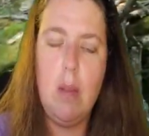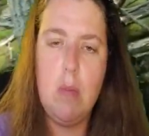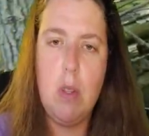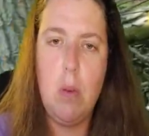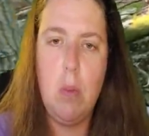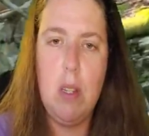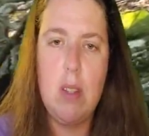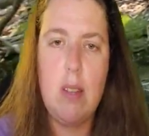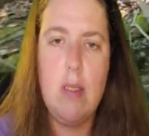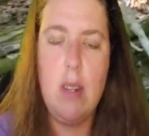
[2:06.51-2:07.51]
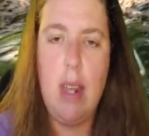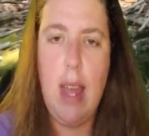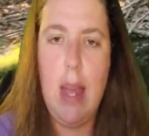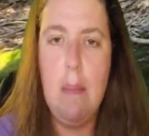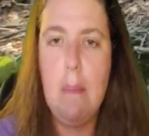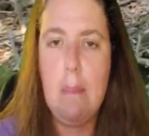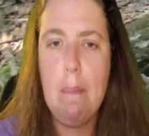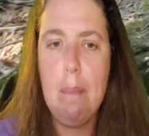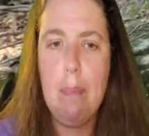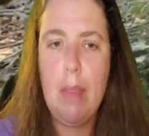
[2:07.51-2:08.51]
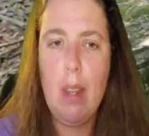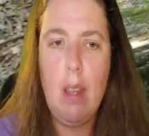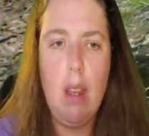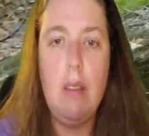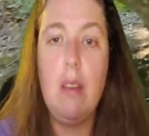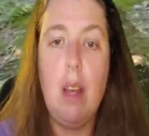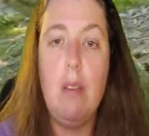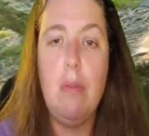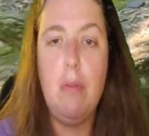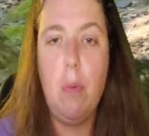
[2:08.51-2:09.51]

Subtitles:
so we'll be discussing that, of